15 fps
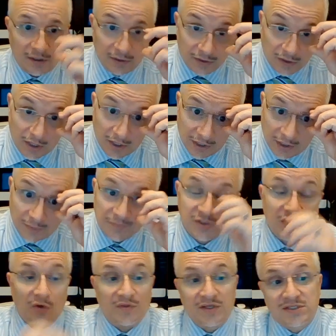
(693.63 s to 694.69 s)
gone up.
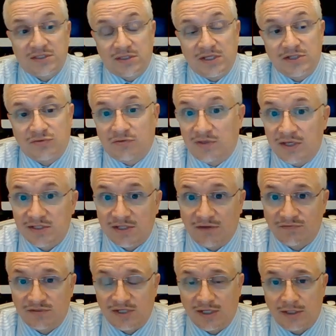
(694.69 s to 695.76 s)
So these are things they have
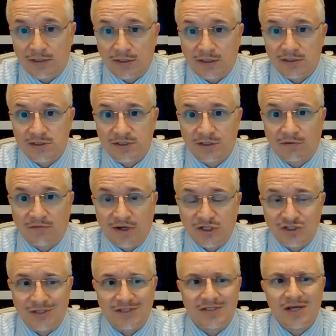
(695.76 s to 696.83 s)
to take into
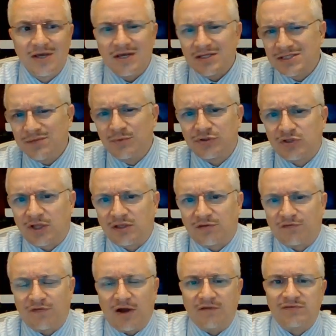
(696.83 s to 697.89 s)
consideration. It's similar to like the
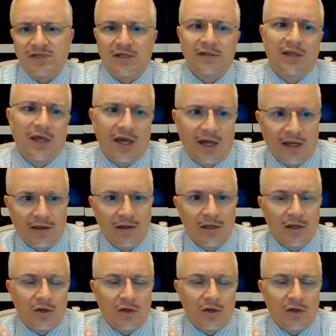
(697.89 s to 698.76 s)
510K.